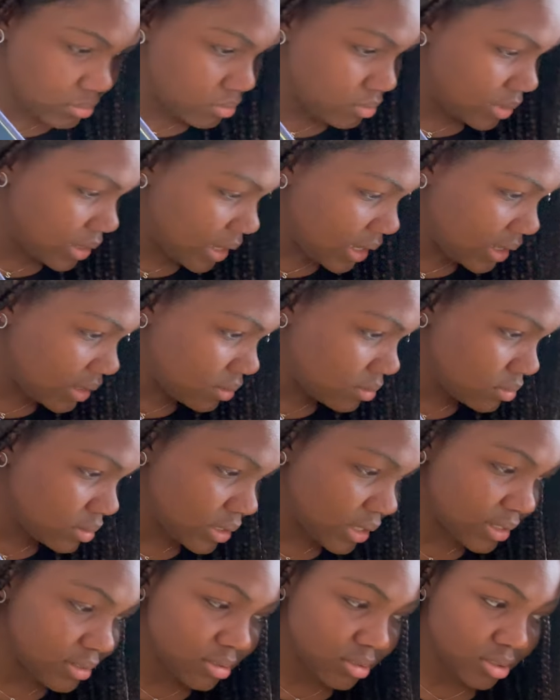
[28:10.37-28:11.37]
yeah,
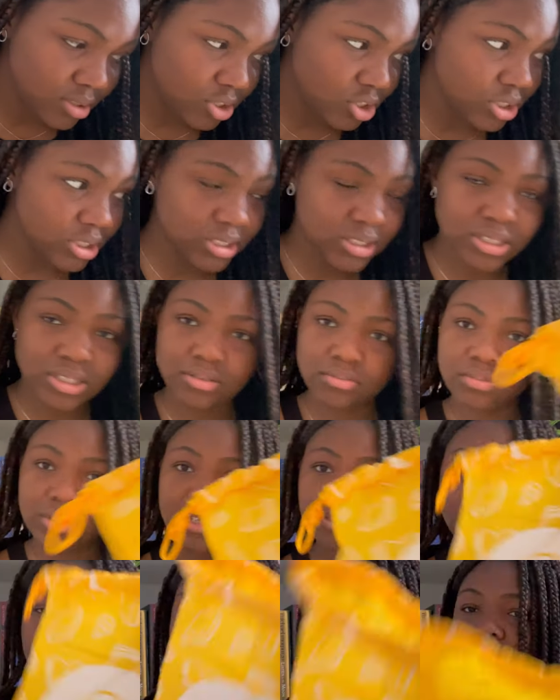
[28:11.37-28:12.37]
that's just it.
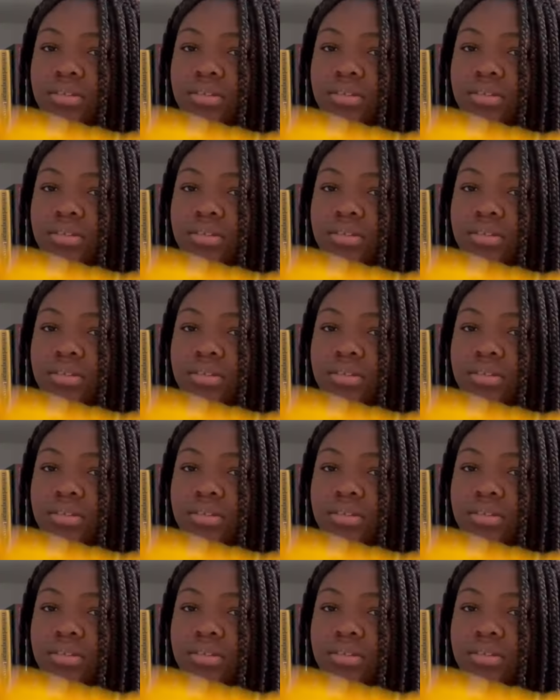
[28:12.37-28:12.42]
That's